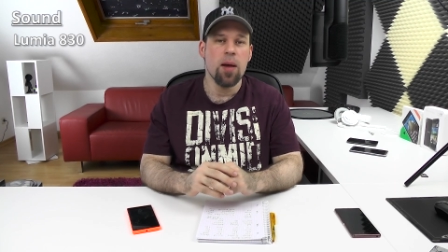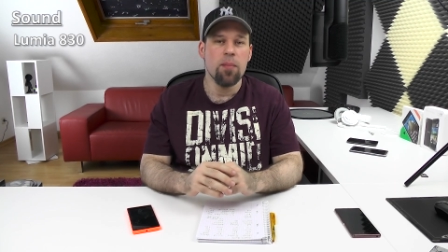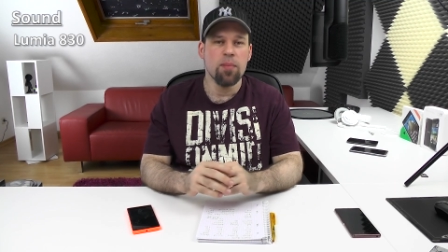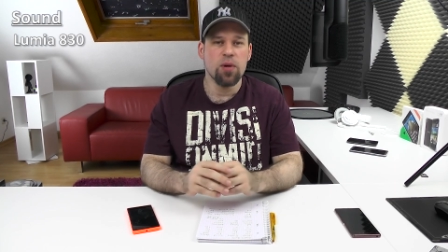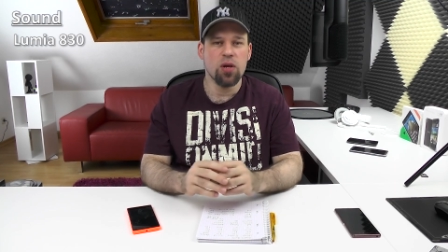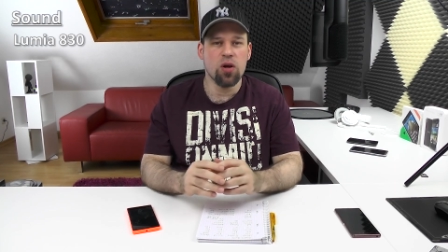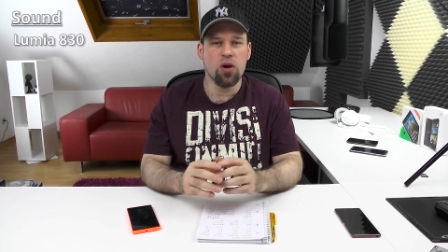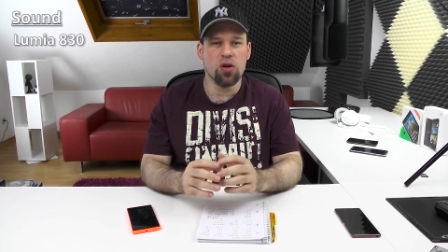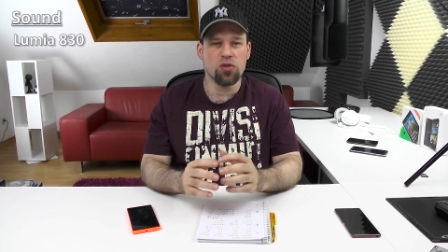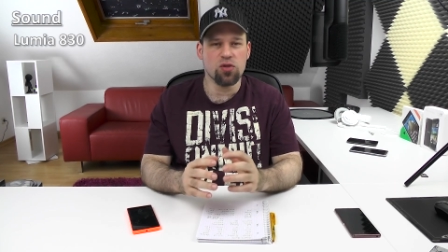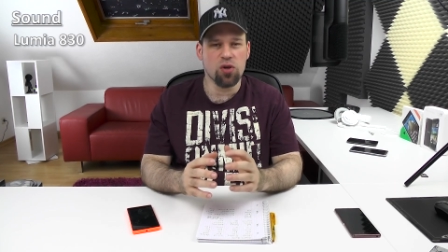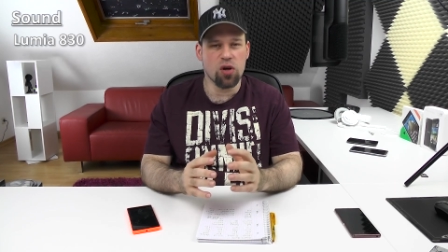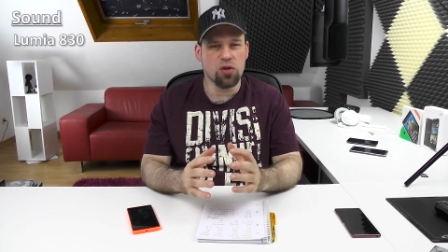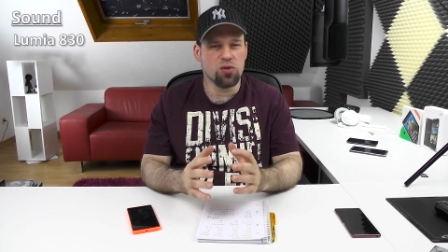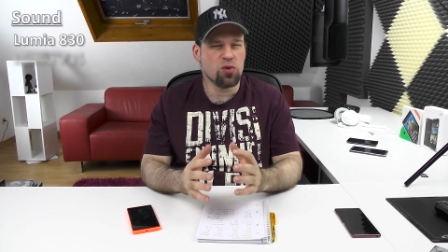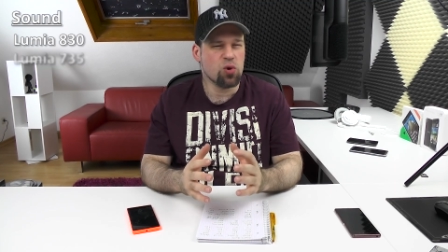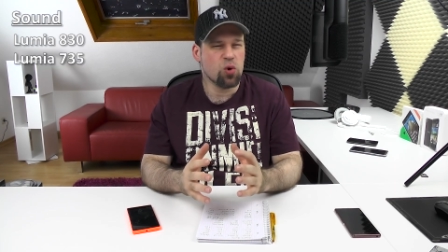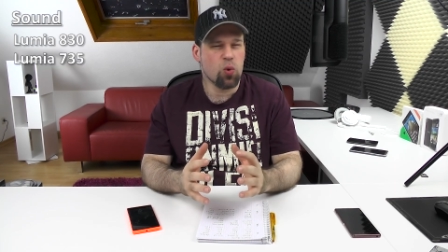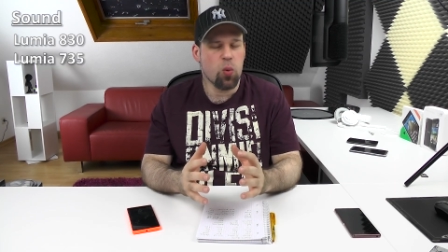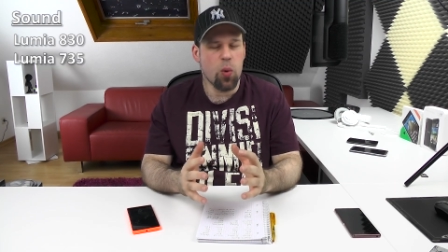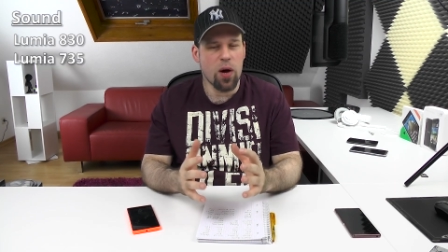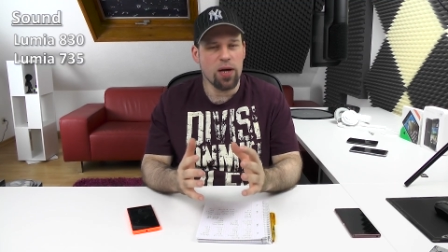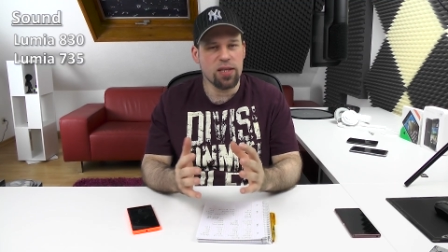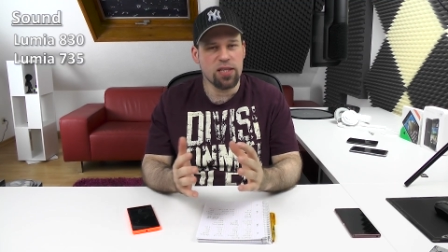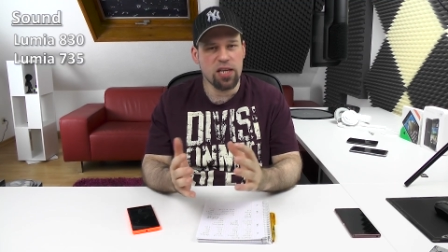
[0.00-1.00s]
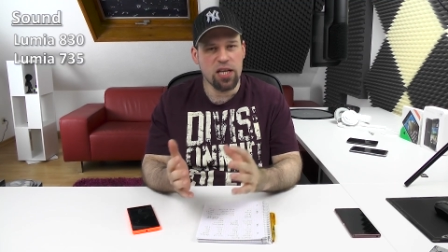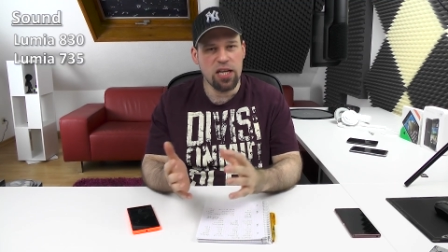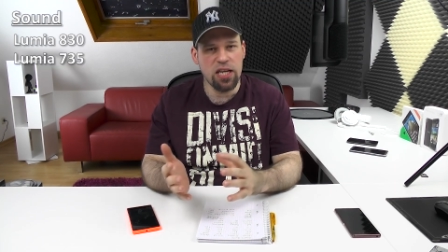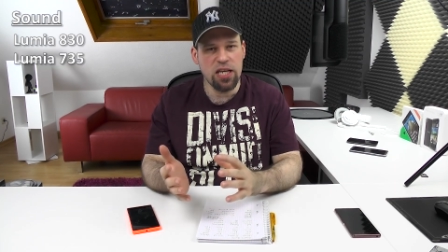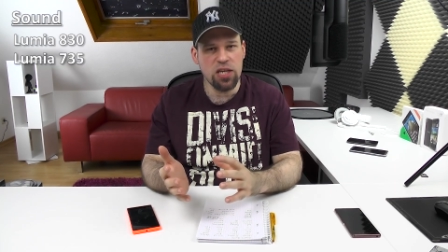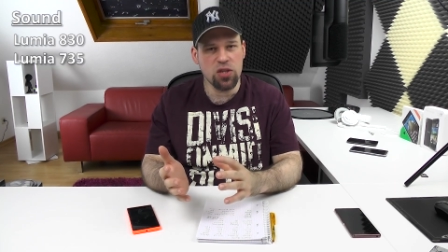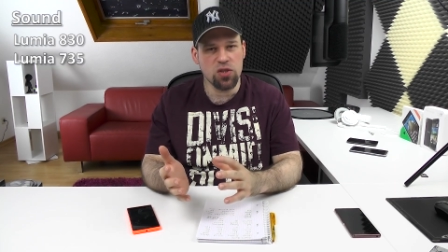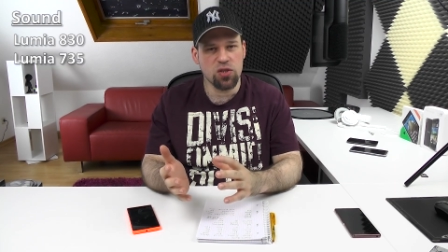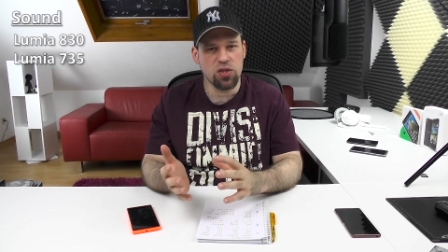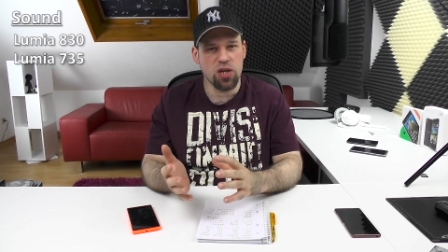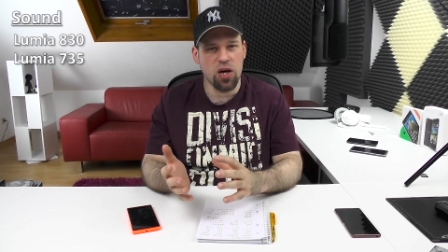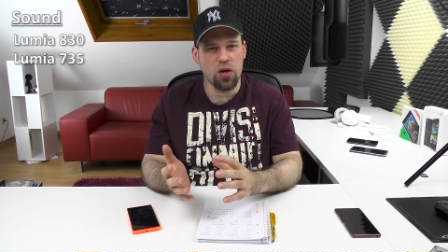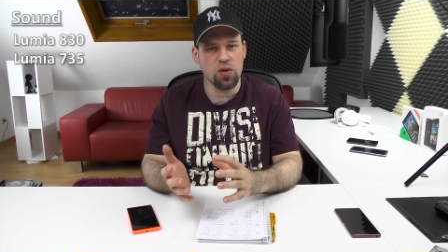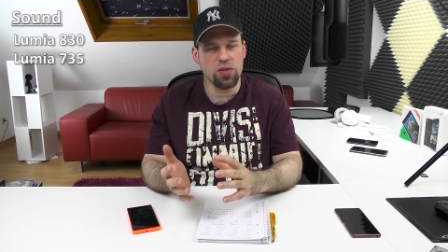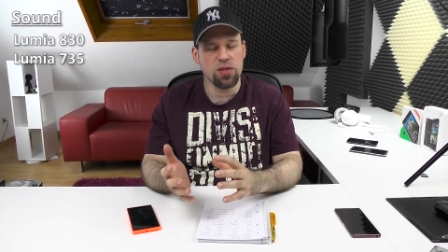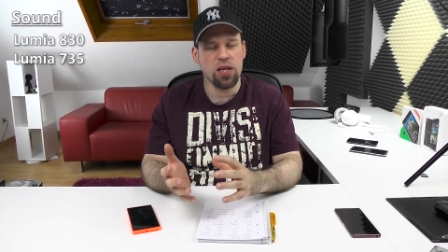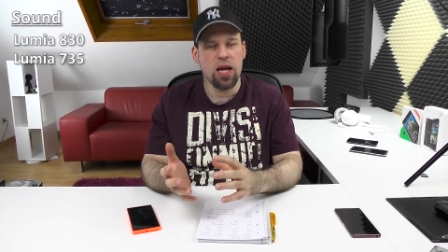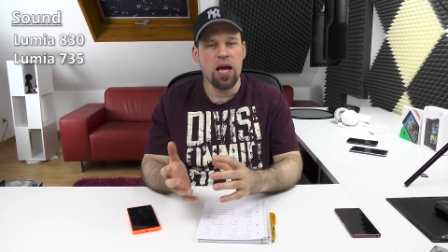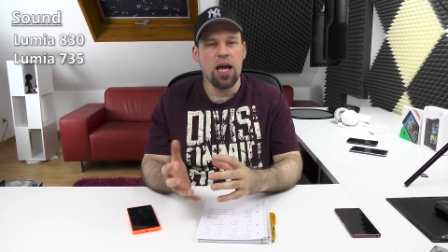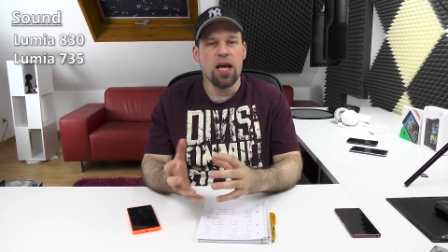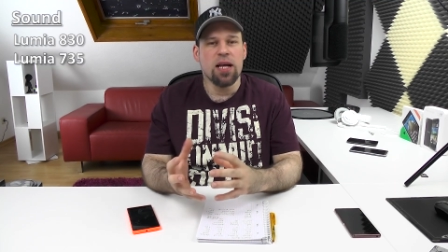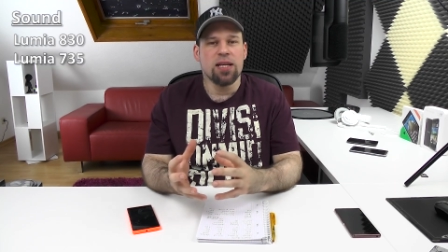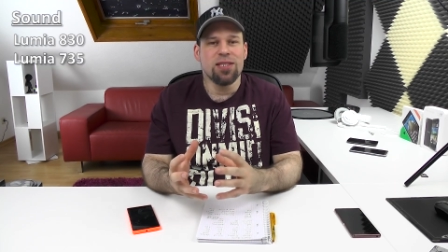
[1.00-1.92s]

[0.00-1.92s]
because also quite clear sound,